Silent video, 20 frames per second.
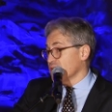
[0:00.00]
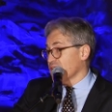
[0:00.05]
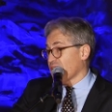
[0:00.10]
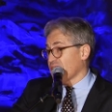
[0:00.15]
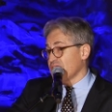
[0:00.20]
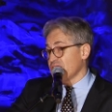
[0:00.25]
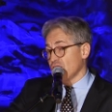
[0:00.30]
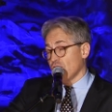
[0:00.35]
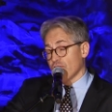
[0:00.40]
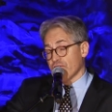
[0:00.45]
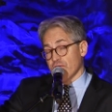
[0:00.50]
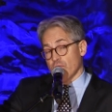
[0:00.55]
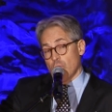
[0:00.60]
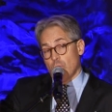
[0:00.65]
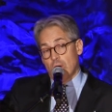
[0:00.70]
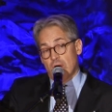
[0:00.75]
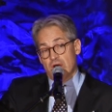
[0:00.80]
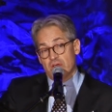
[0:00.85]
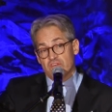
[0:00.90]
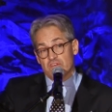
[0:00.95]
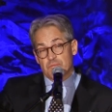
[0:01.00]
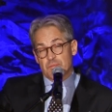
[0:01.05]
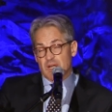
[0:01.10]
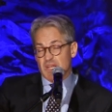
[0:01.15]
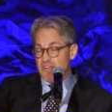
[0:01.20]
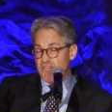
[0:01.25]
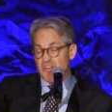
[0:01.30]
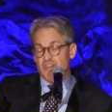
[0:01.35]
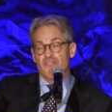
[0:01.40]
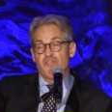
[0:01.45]
and I didn't know if it was, but
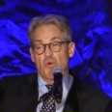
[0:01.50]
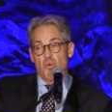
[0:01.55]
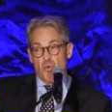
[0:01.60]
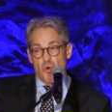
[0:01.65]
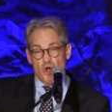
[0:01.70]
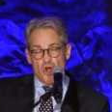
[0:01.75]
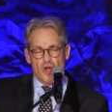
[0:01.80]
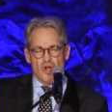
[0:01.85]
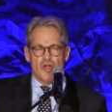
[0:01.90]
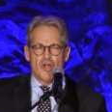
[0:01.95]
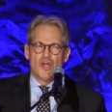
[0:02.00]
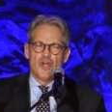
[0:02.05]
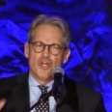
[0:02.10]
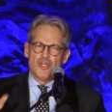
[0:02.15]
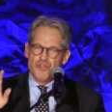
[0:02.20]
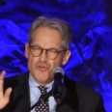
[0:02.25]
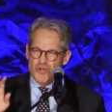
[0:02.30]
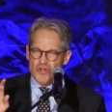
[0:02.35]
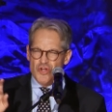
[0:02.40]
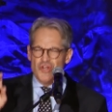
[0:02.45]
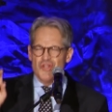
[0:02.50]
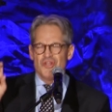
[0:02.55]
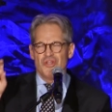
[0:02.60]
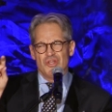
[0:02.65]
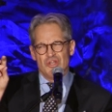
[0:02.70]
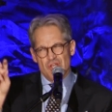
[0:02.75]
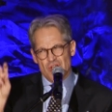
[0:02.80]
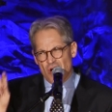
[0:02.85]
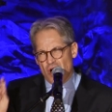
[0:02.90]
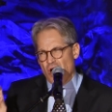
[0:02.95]
even if it were, you
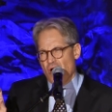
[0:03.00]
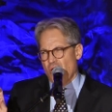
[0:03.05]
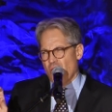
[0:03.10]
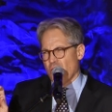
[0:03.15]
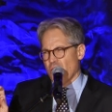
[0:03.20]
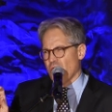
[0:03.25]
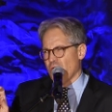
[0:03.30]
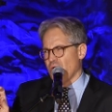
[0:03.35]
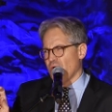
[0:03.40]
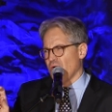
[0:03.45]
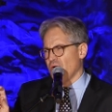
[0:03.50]
couldn't know